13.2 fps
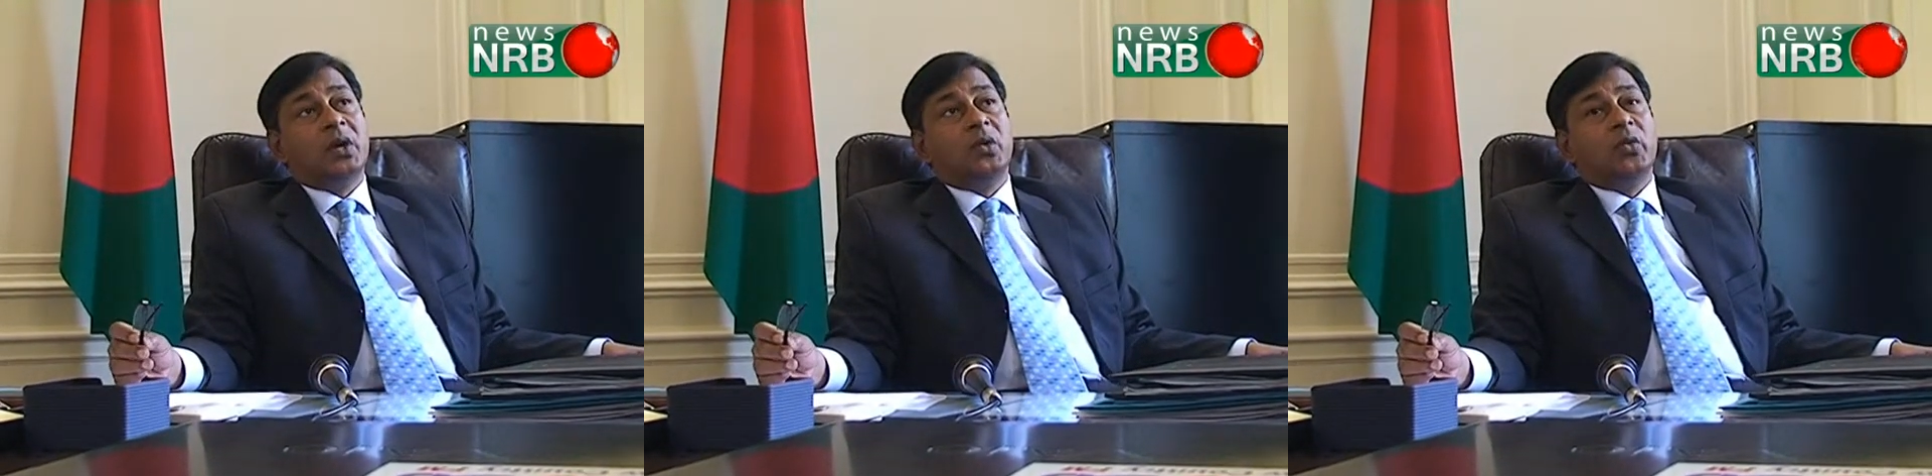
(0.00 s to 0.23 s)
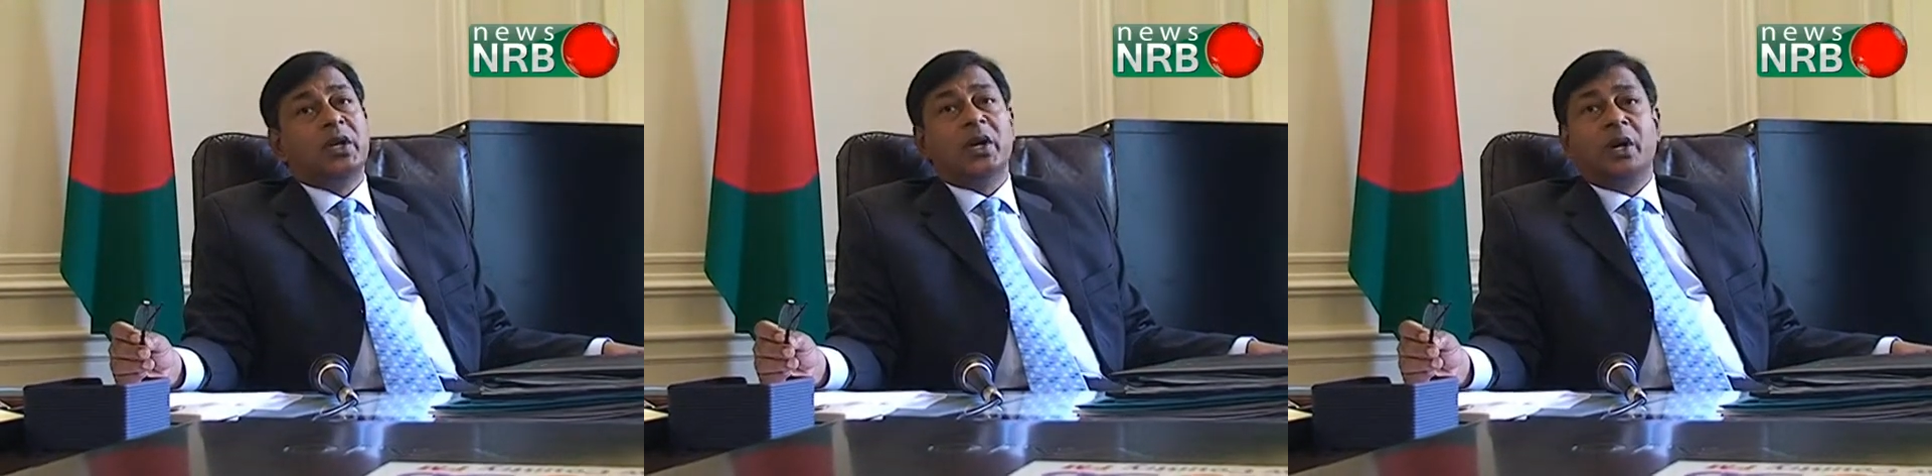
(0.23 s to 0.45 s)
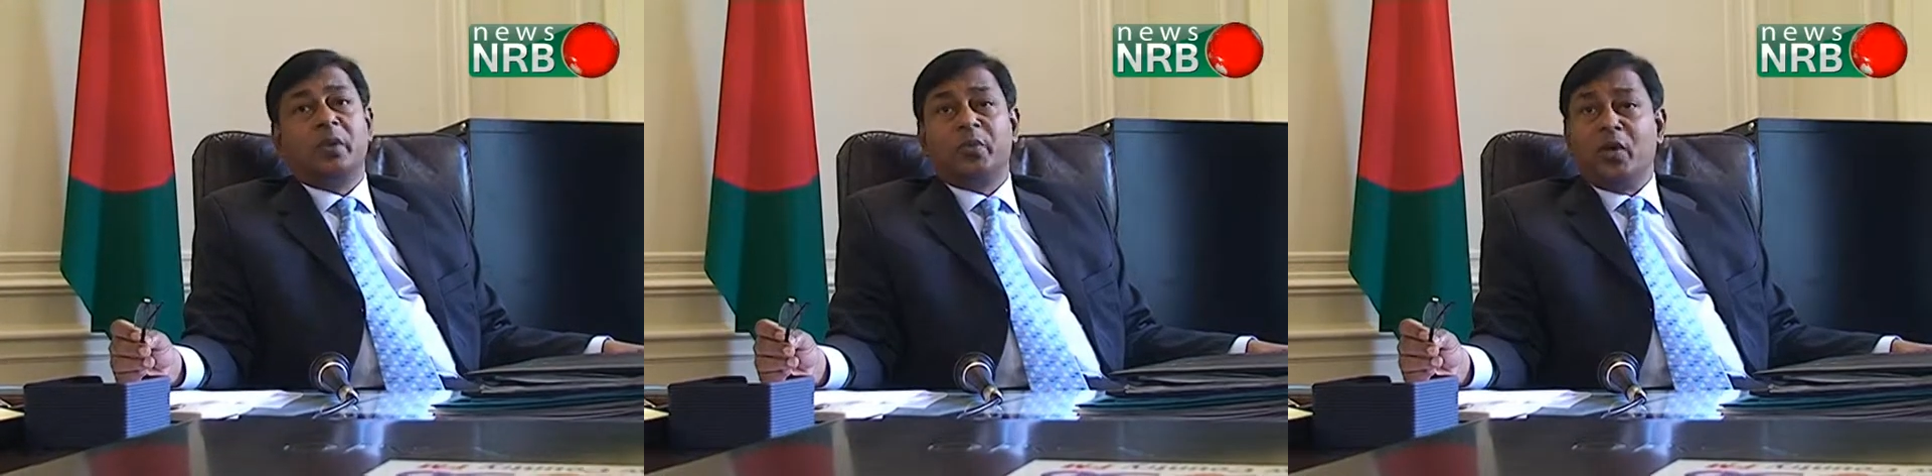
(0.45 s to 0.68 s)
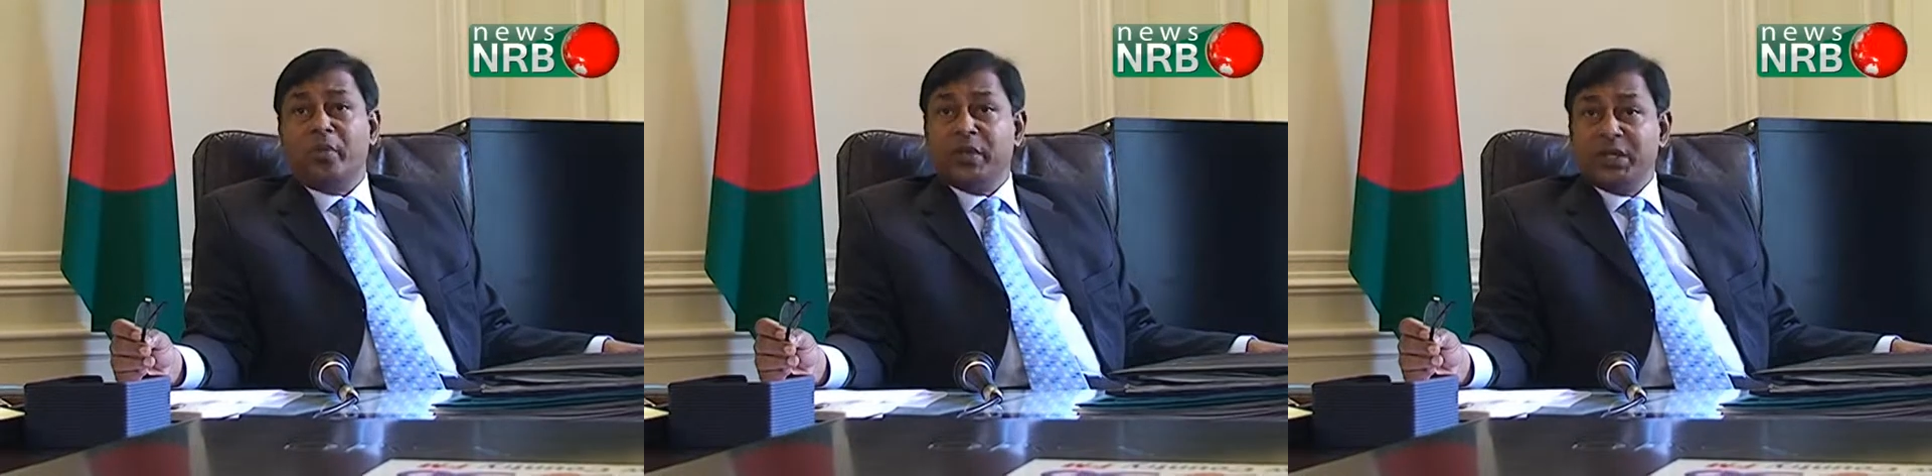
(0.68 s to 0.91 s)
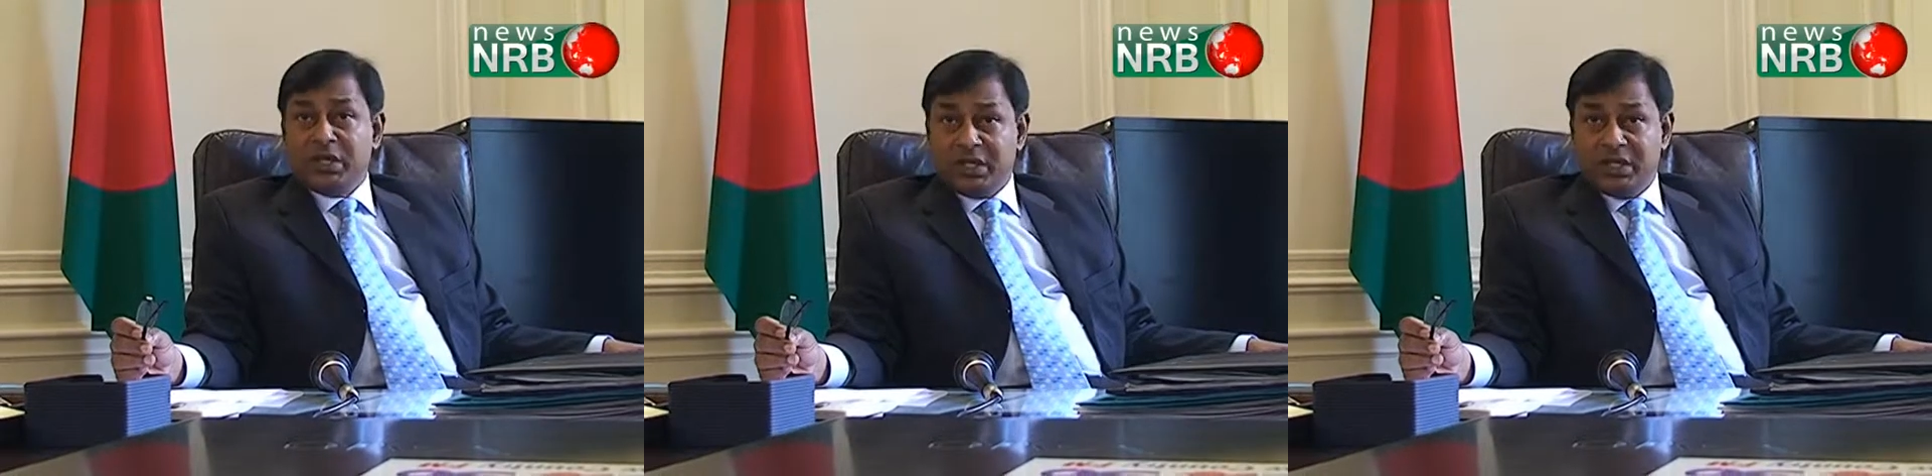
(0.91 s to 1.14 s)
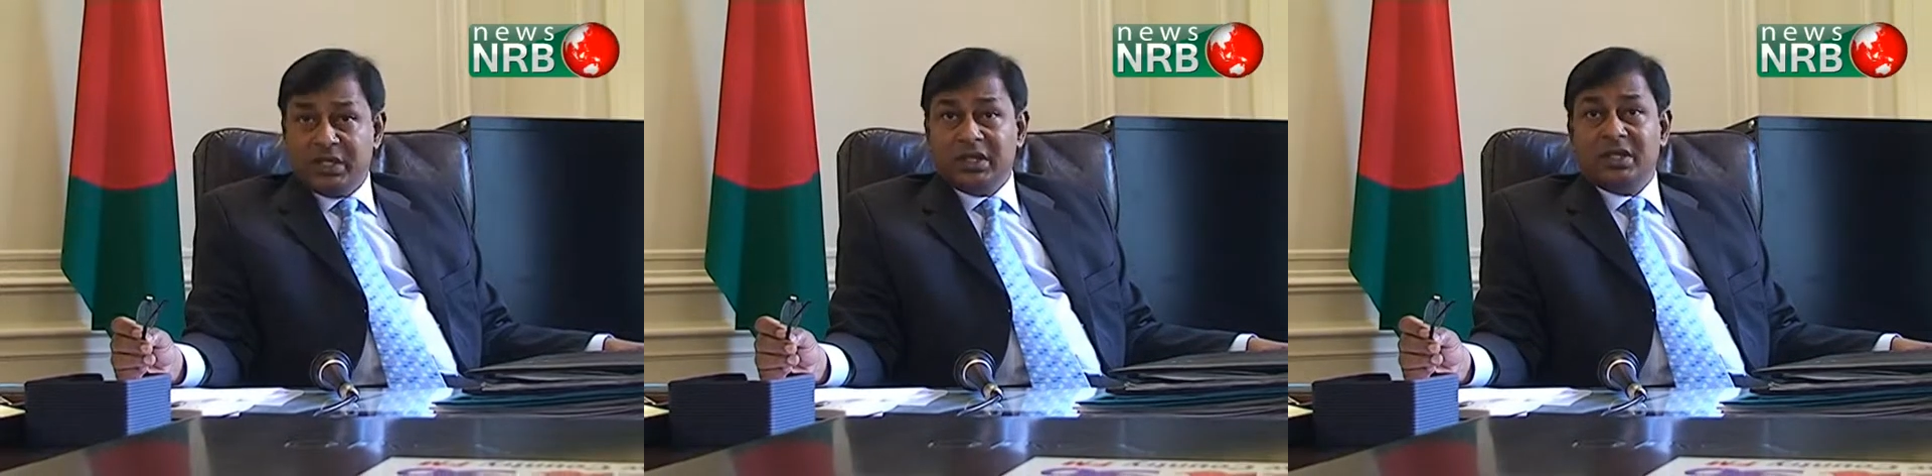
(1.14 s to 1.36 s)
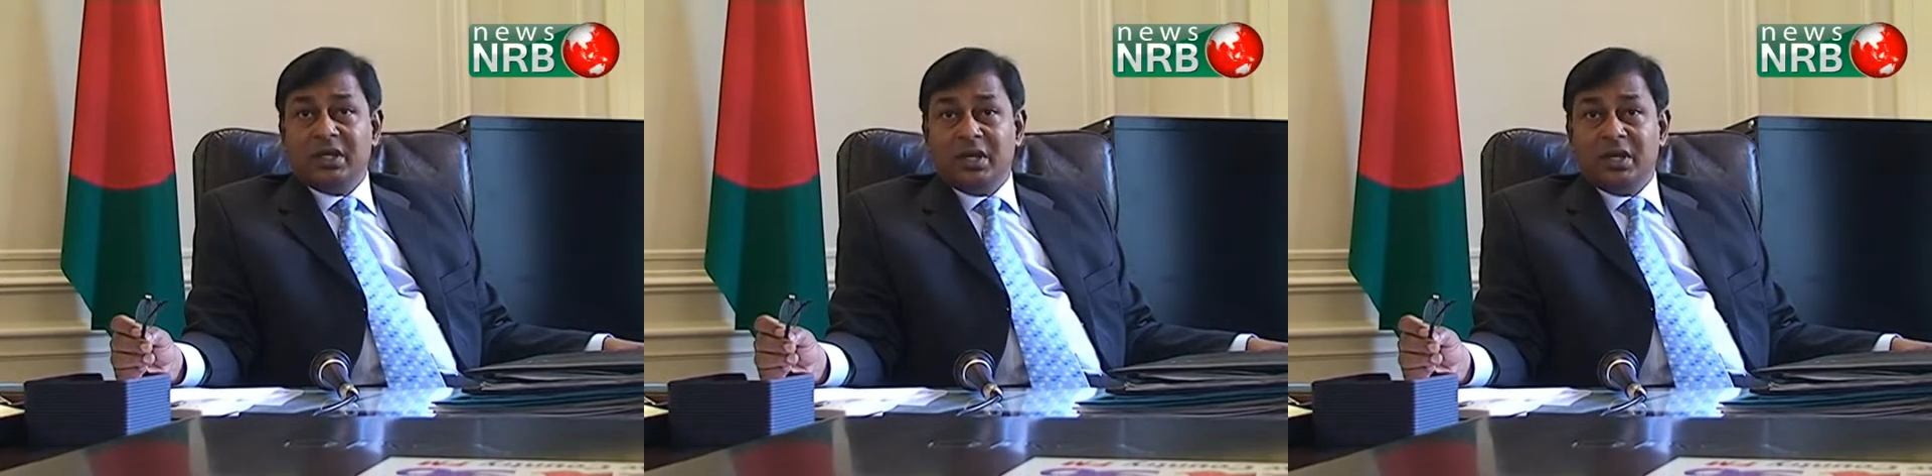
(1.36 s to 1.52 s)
we have committed